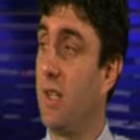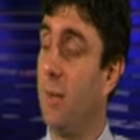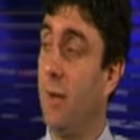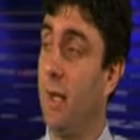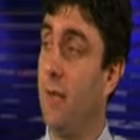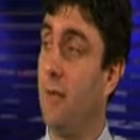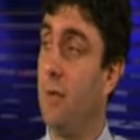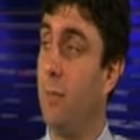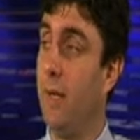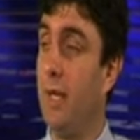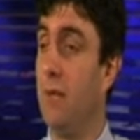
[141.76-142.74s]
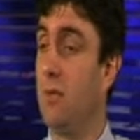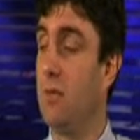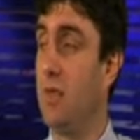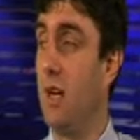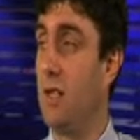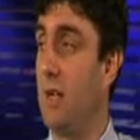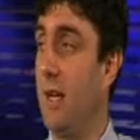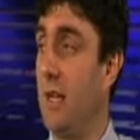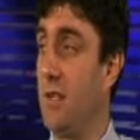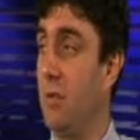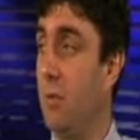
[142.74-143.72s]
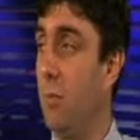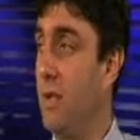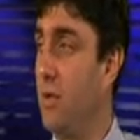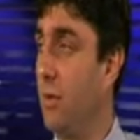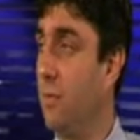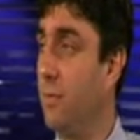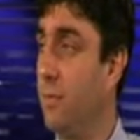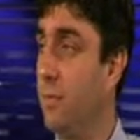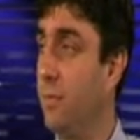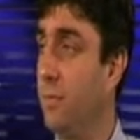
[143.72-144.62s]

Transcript: that's going to be enough to beat sides like Exeter and Bristol.